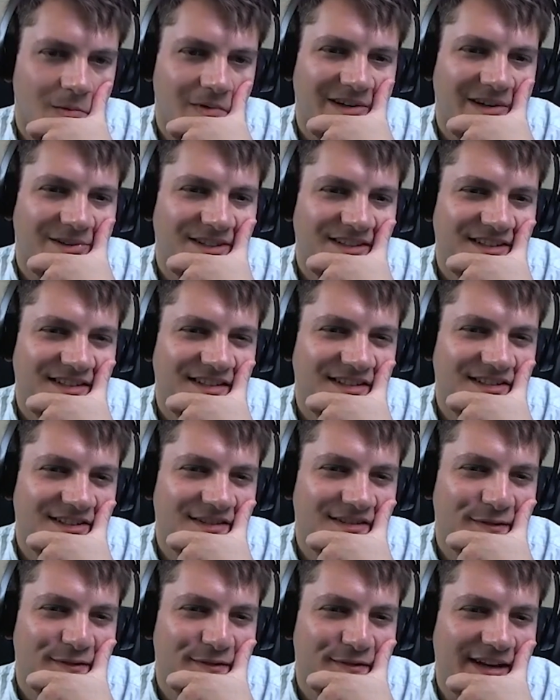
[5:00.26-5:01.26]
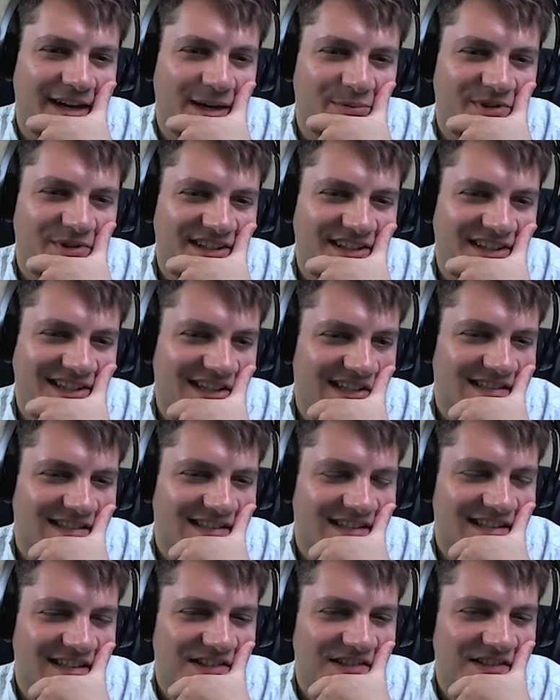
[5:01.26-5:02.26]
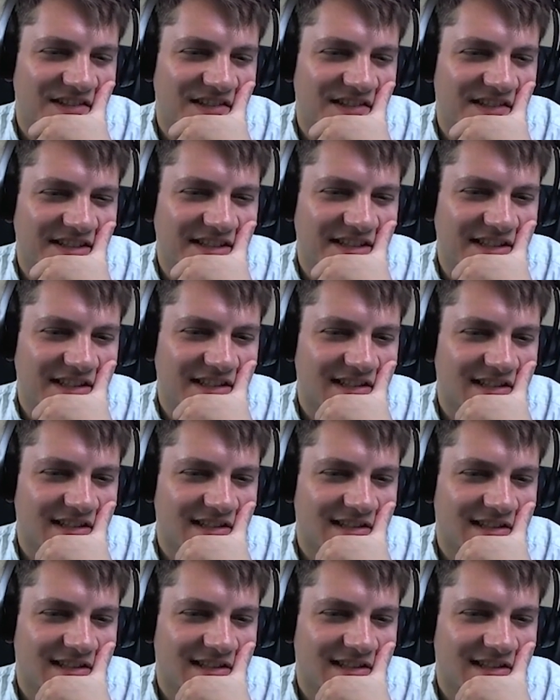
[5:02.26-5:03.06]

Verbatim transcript: Wow, it installed Fabric? Interesting.